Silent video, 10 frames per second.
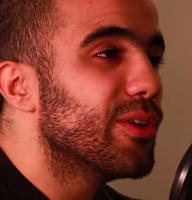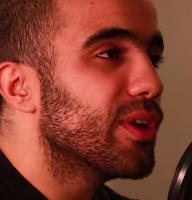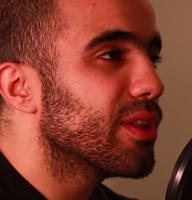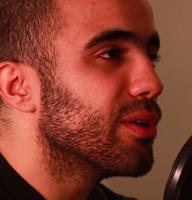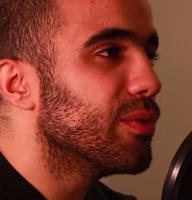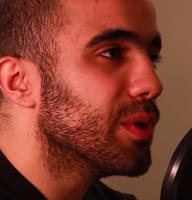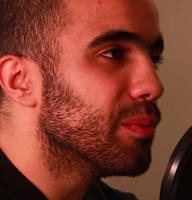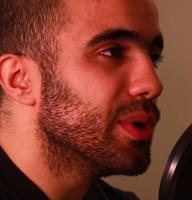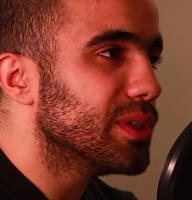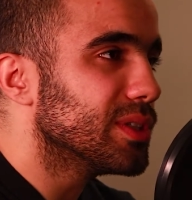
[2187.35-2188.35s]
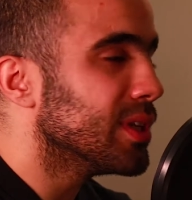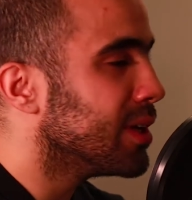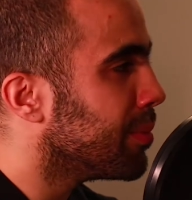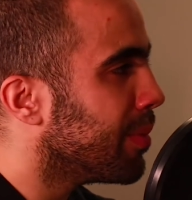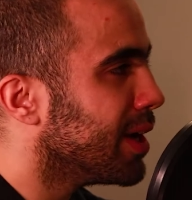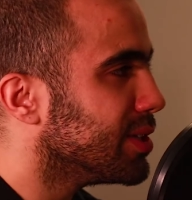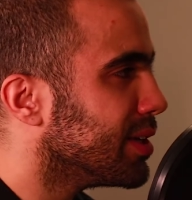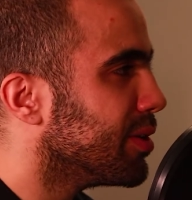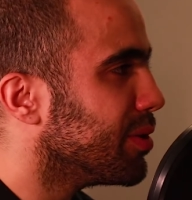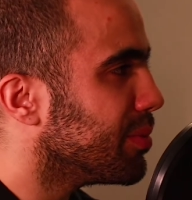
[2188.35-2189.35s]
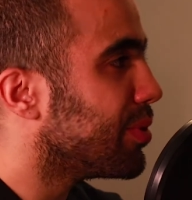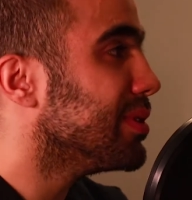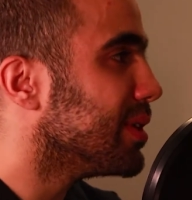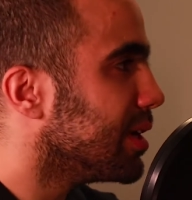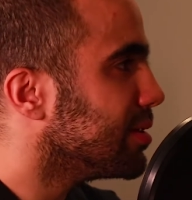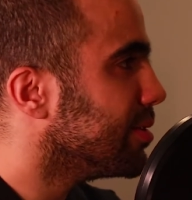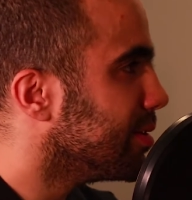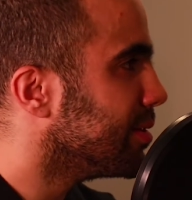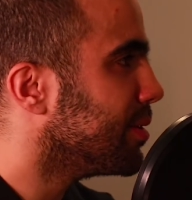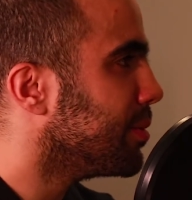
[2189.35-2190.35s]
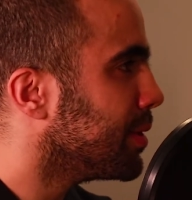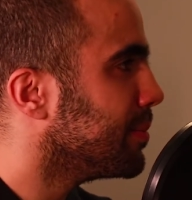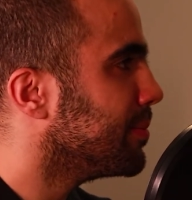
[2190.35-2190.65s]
I'd rather a real bitch than an imaginary princess, though. You know what I mean?